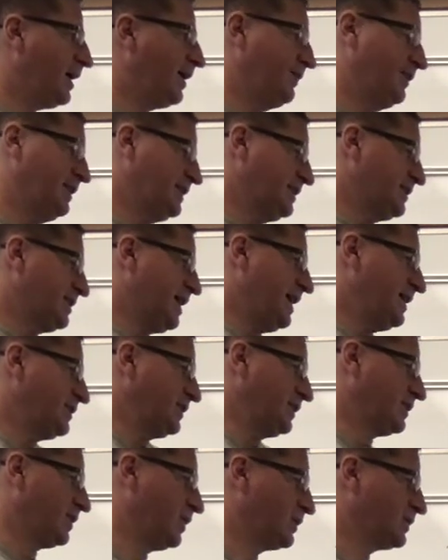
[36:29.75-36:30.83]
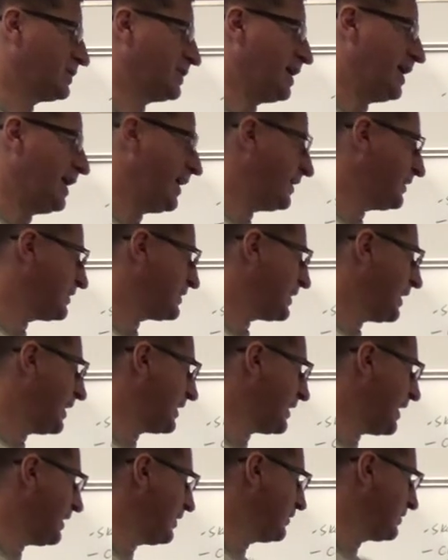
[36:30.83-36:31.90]
everything's sines and cosines. I
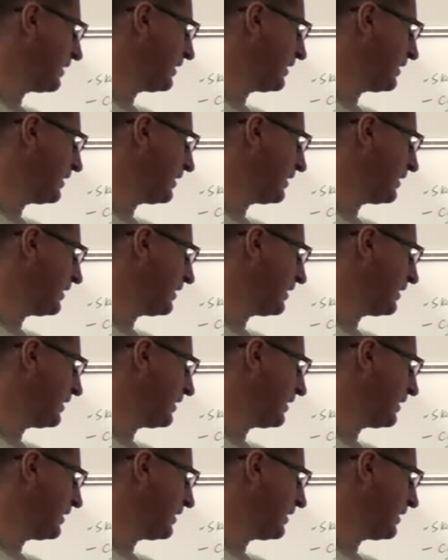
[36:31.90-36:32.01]
can't use